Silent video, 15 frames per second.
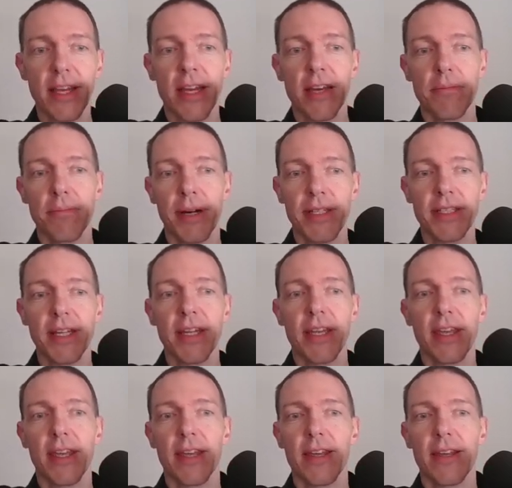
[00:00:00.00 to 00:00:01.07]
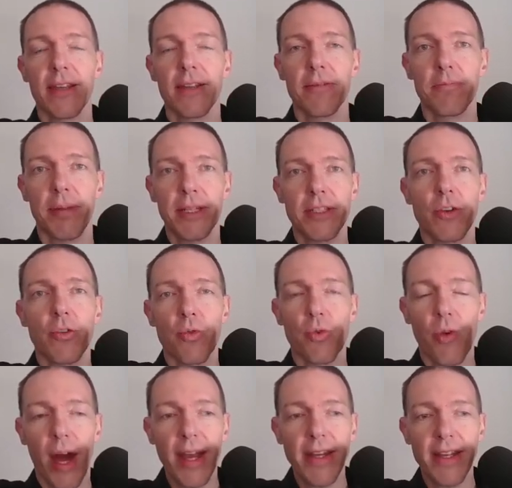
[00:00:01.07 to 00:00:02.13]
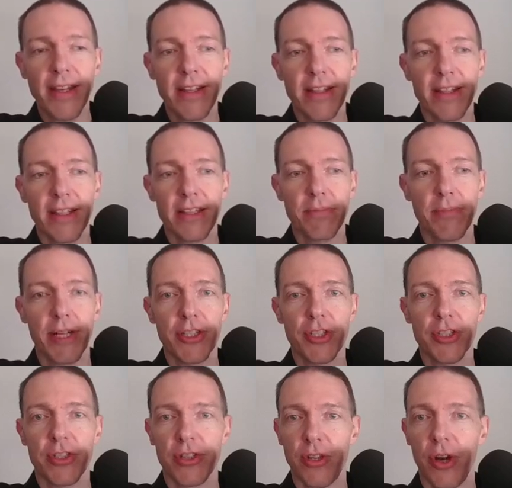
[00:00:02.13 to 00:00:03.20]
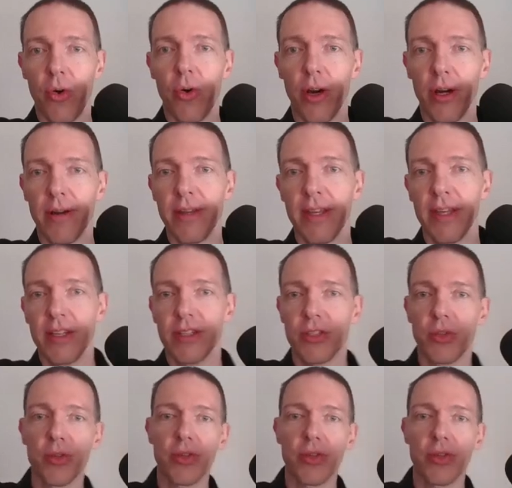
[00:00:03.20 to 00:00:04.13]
but writing is much slower. So you